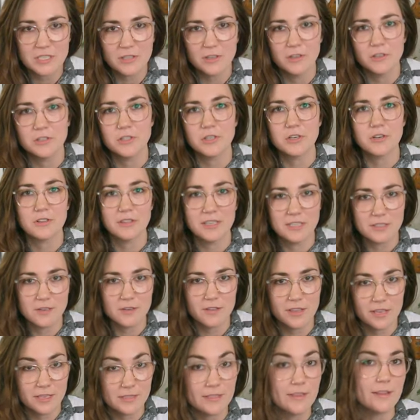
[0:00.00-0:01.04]
disclosure, these
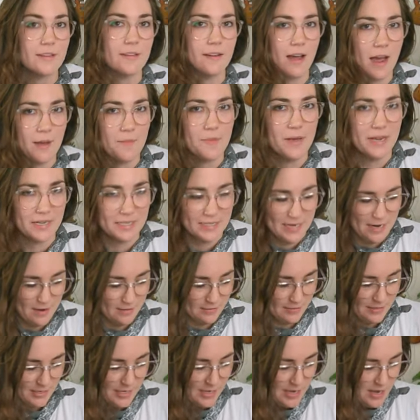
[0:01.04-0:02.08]
are things that I picked
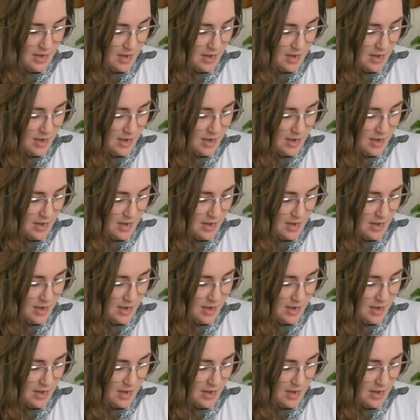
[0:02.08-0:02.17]
up.